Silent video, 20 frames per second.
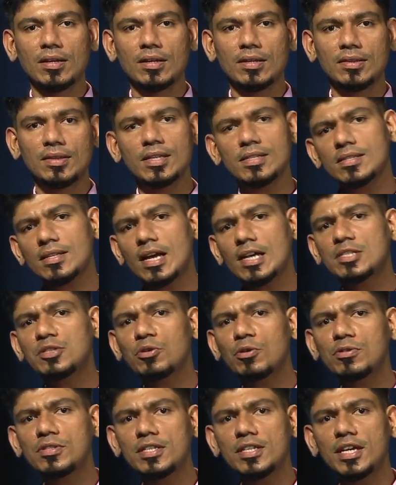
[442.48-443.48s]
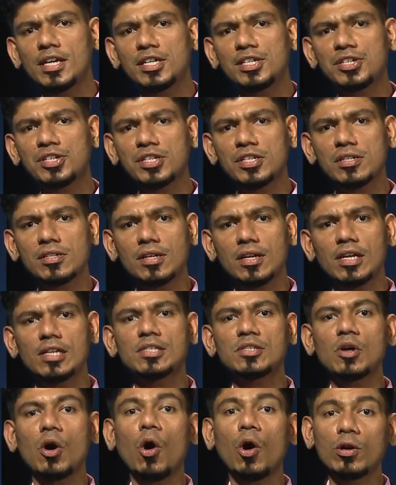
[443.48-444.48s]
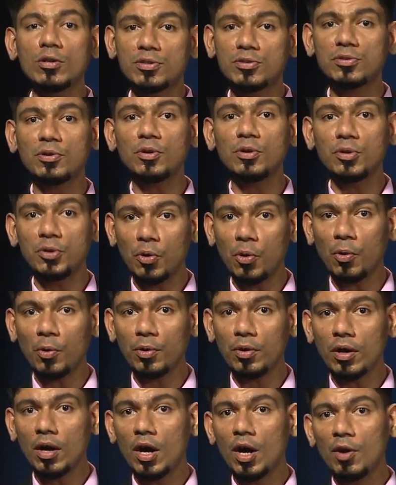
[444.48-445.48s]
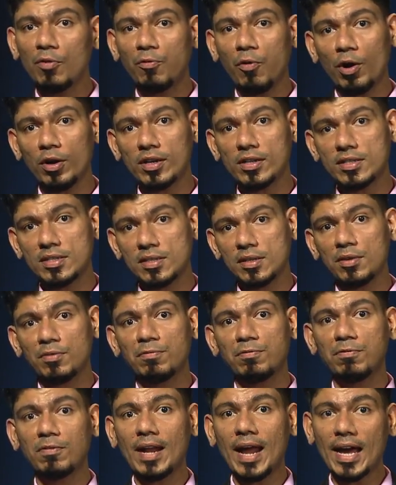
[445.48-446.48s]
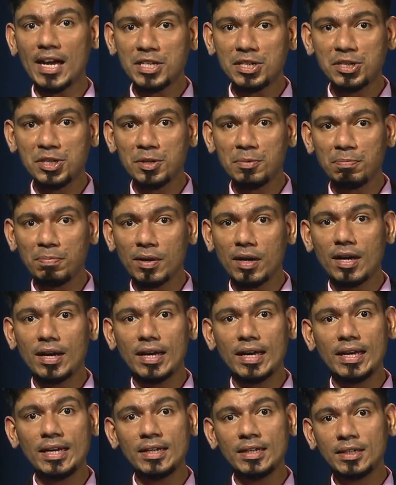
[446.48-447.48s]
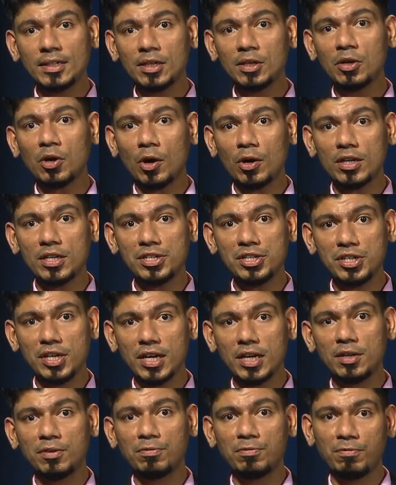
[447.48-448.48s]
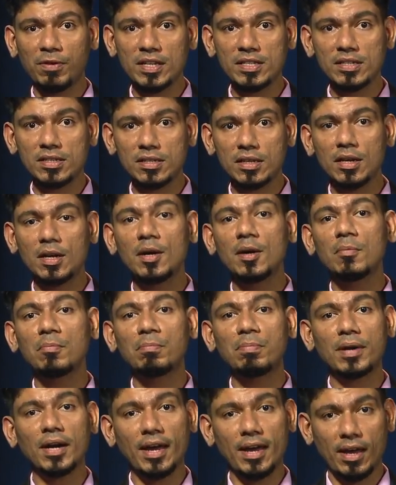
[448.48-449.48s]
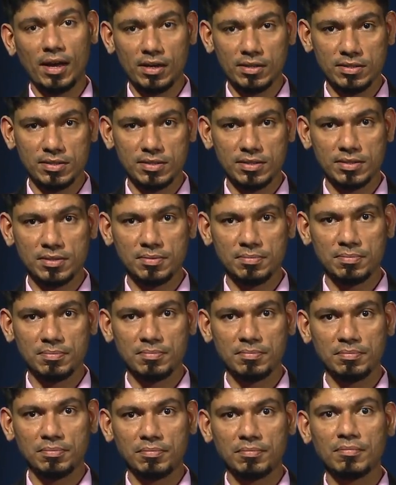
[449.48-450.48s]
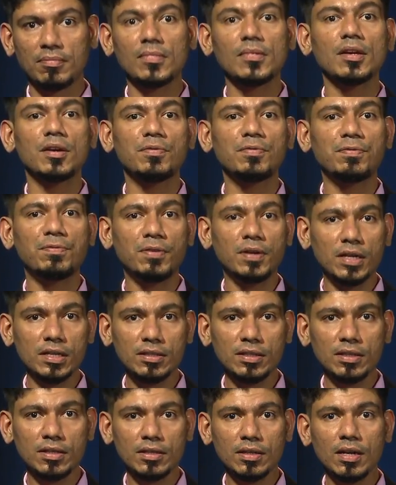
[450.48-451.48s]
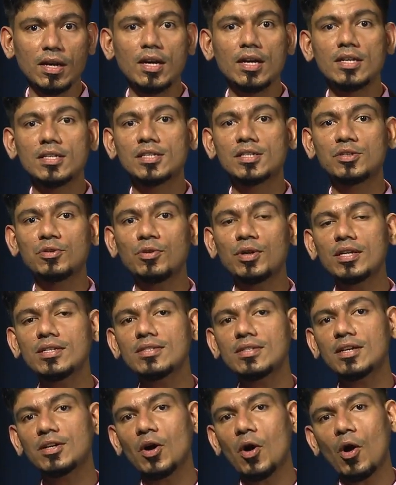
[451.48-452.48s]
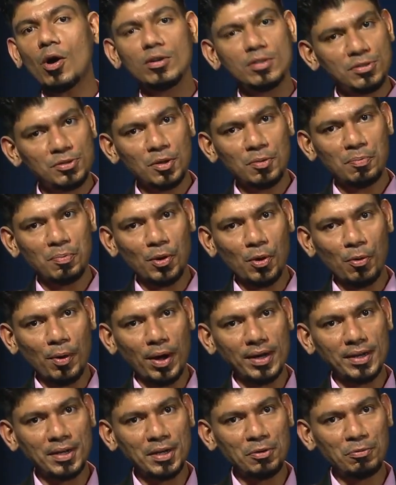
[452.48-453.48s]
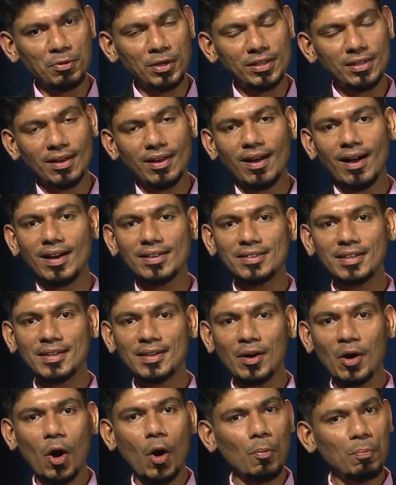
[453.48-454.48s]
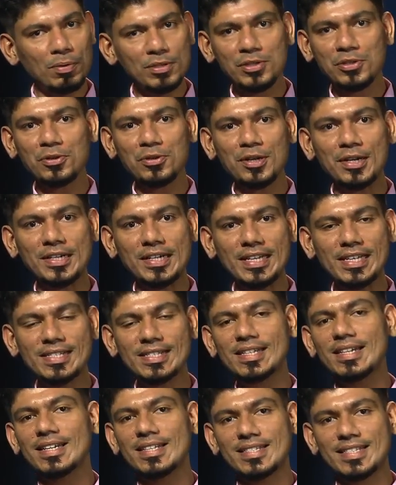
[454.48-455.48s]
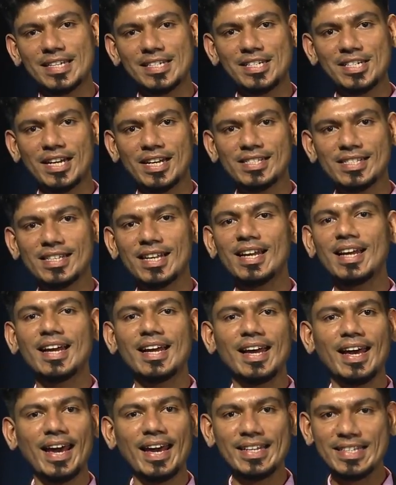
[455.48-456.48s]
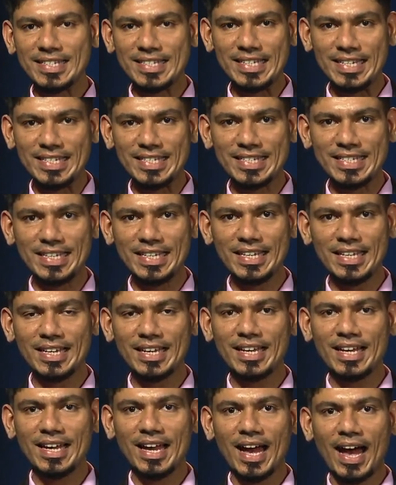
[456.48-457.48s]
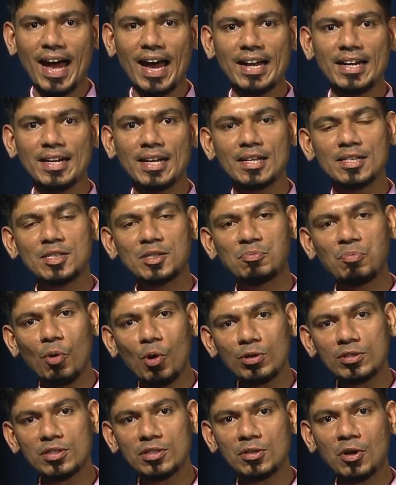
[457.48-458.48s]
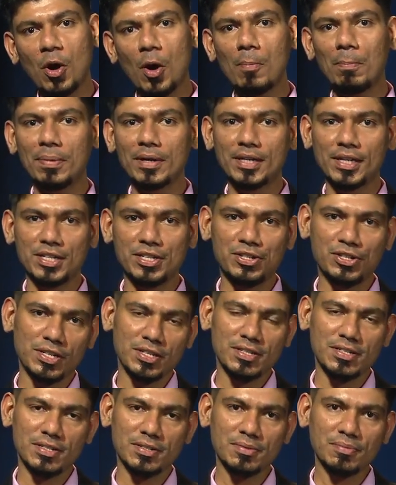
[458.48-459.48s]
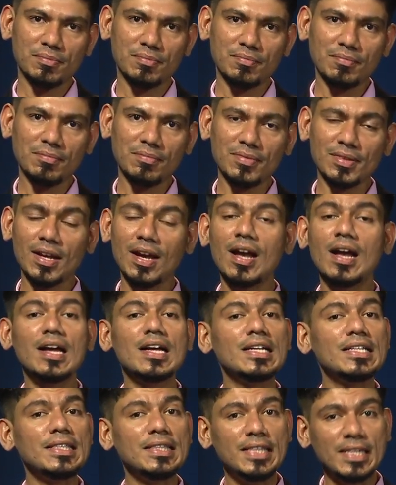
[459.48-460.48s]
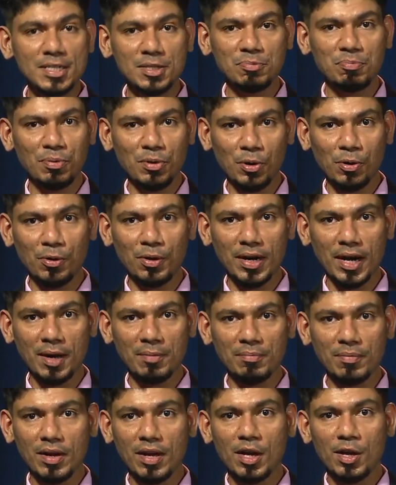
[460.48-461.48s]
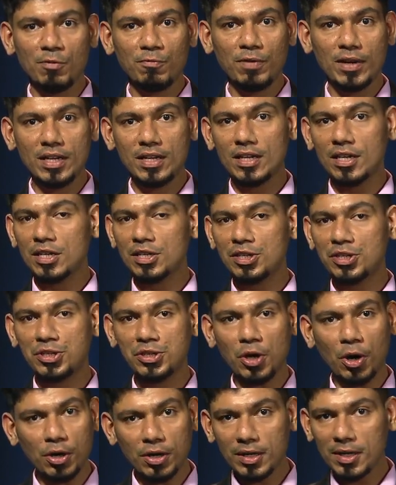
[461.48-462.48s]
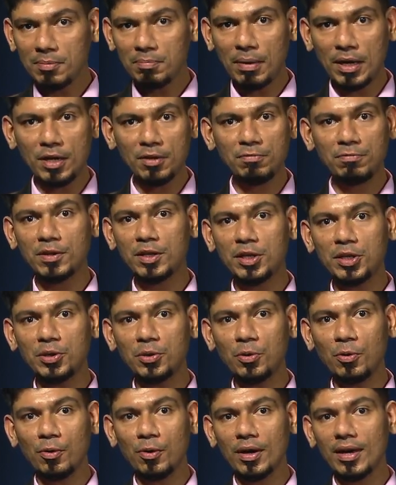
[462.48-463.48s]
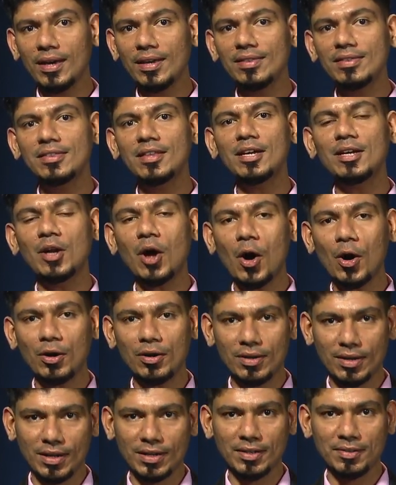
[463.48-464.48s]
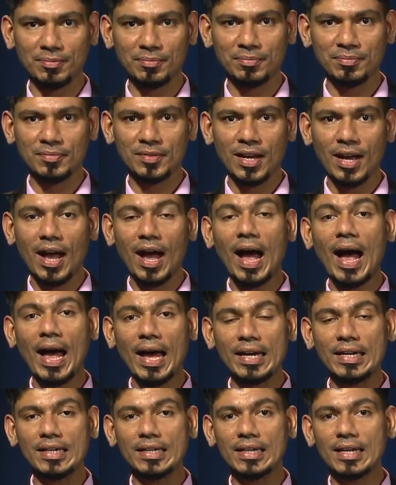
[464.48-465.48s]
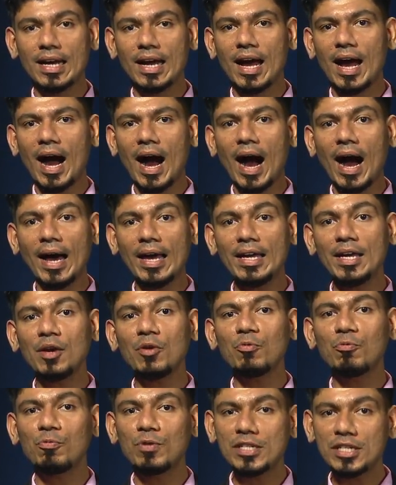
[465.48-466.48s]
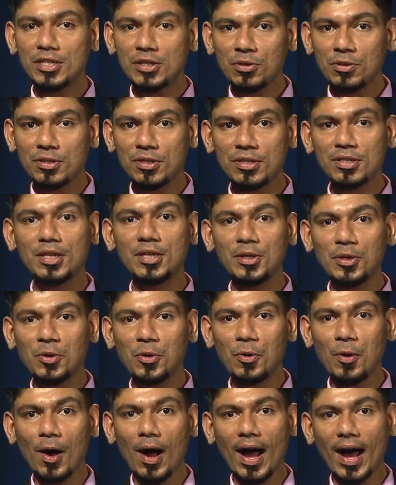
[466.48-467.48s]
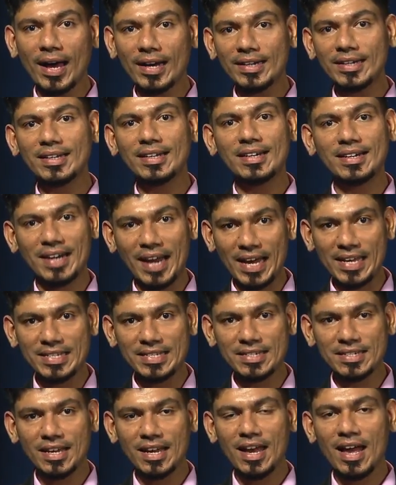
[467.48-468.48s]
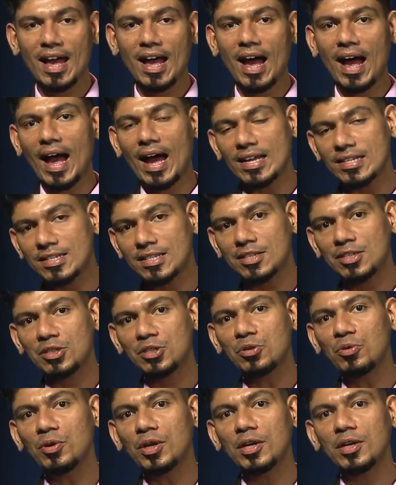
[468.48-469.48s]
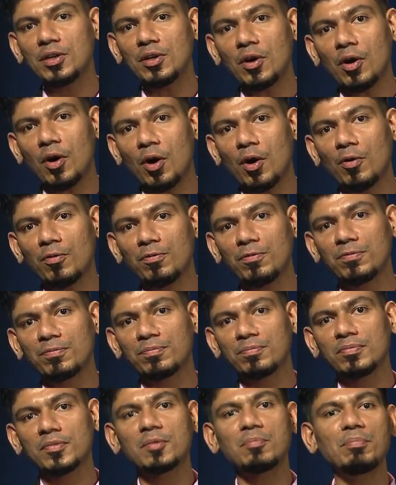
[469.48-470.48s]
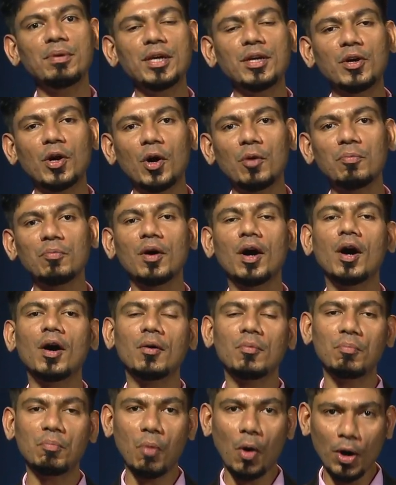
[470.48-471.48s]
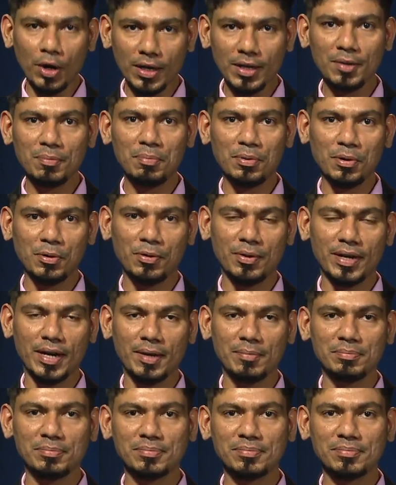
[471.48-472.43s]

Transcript: This association is also known for its flagship Intercollegiate Fest prayas. Further, students are also provided with other opportunities such as NCC and sports competitions. This program will surely benefit you in the long run, and I wish to see you at Christ as a student of BCom morning program.